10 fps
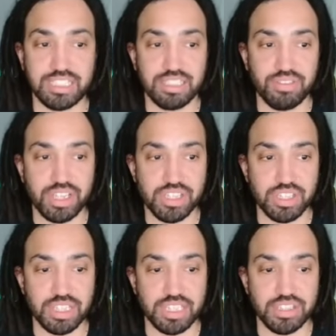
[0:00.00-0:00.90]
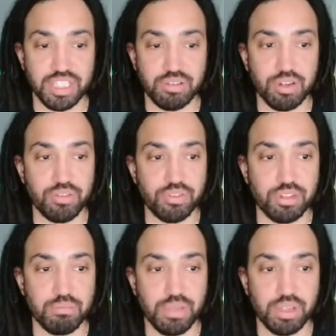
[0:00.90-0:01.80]
deviation and 0 for the
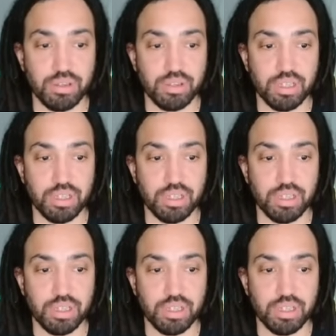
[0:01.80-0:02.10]
mu.